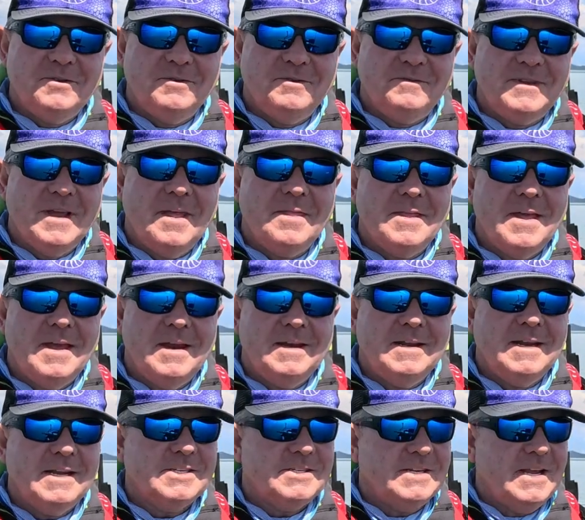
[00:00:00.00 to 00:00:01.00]
who've done that
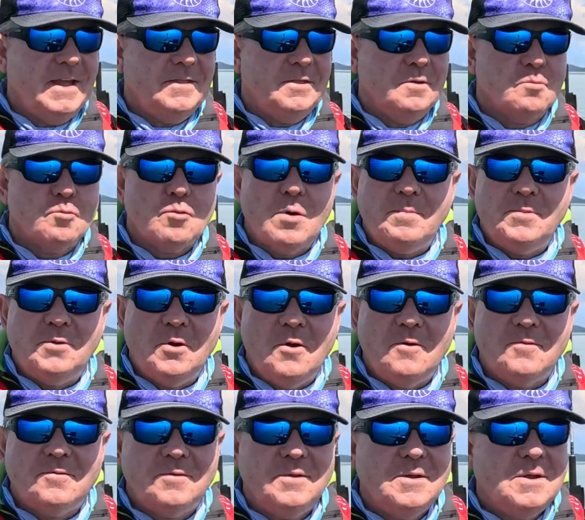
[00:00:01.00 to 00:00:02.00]
and actually had them ripped
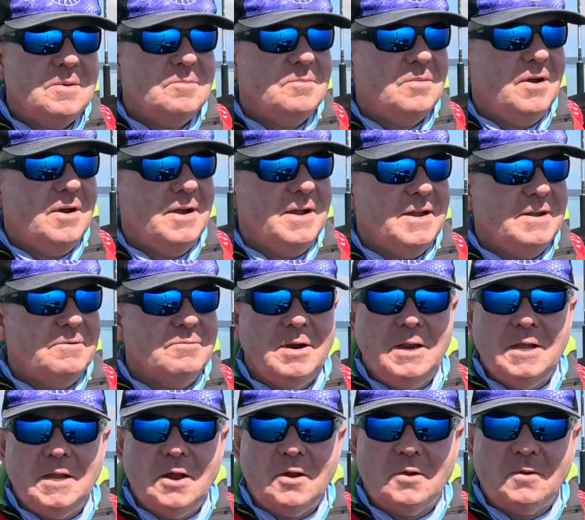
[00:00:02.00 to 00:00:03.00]
off by
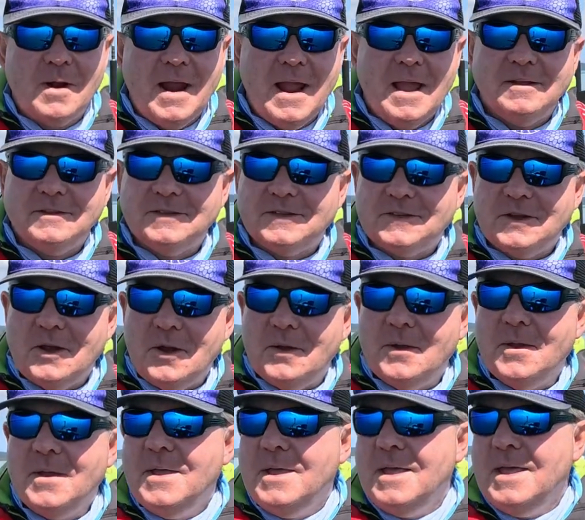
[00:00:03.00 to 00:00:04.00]
running aground.
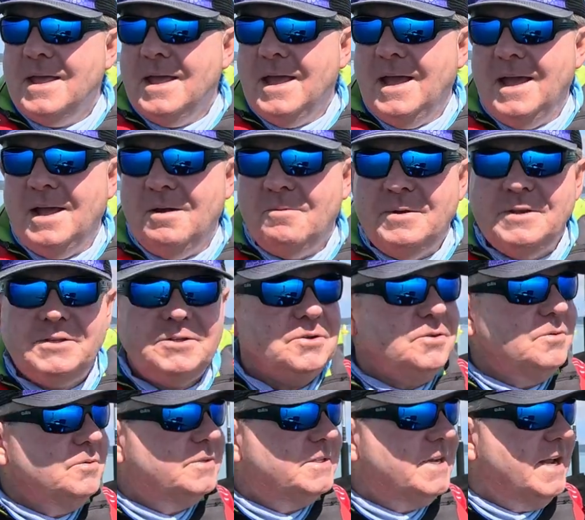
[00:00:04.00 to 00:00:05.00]
So we
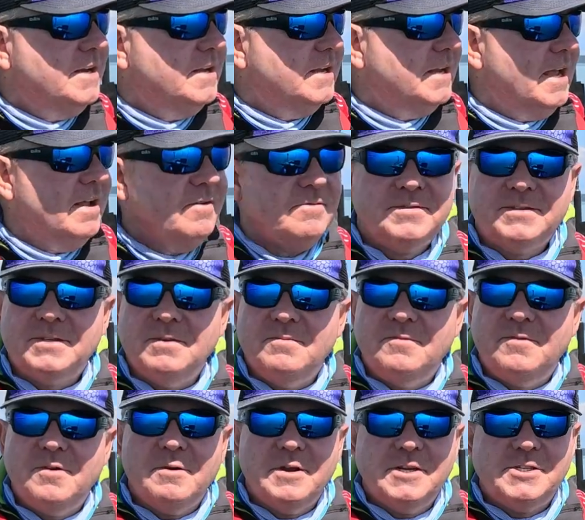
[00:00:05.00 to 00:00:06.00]
do tend to have
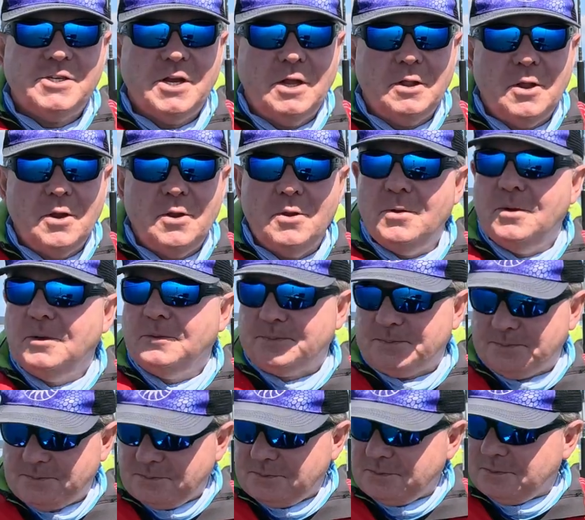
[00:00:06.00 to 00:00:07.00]
some very shallow
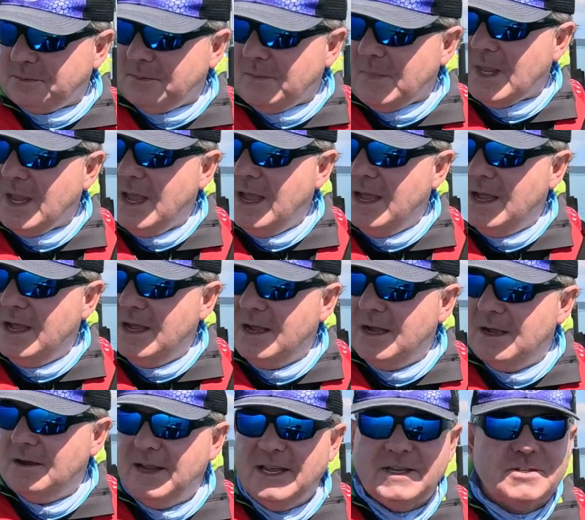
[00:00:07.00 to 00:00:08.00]

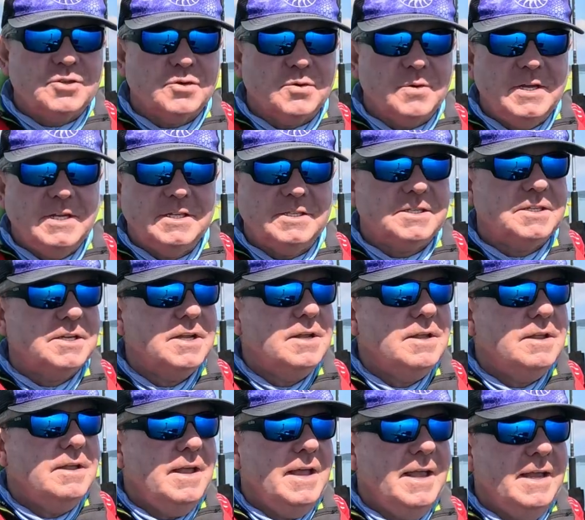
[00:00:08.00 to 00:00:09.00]
estuaries,
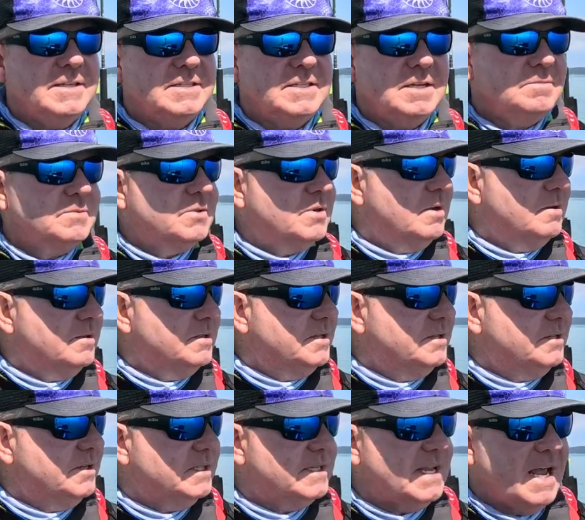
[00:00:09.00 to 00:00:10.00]
and
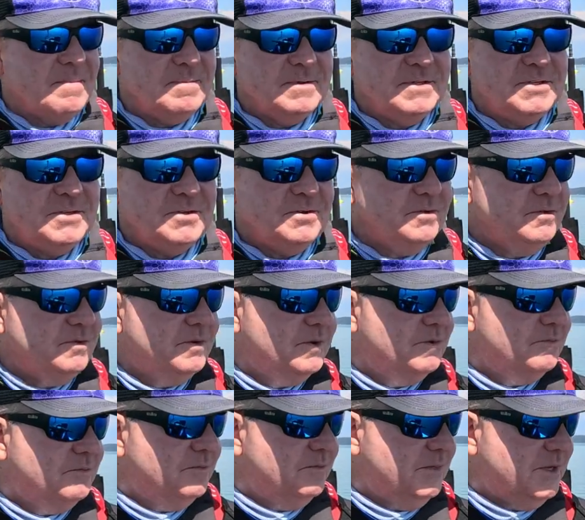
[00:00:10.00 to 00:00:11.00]
sometimes you just happen to
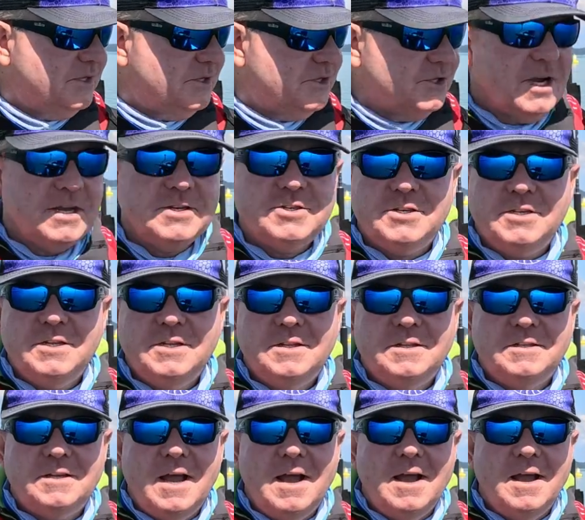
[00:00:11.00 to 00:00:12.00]
misjudge it in
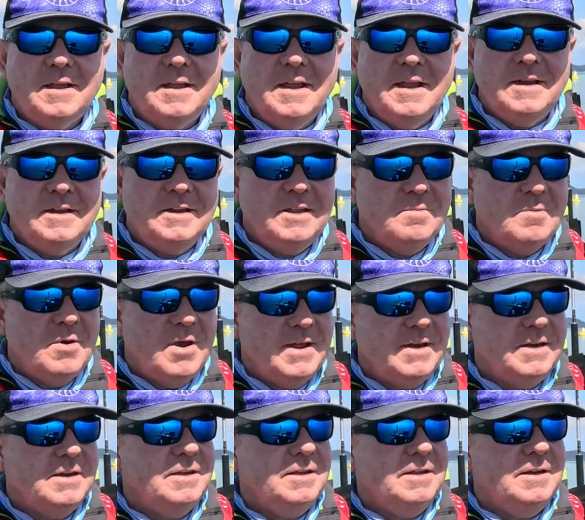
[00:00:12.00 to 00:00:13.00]
the dark, and you
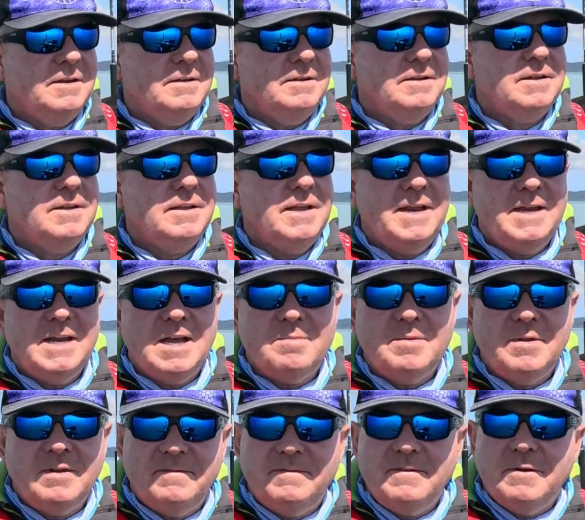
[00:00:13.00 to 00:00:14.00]
might end
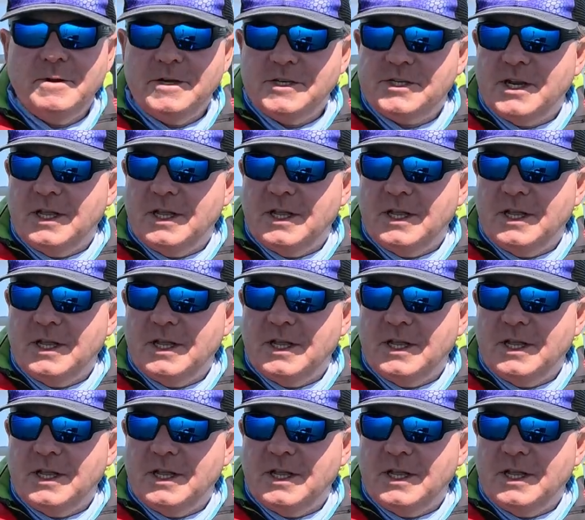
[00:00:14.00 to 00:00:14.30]
up in a very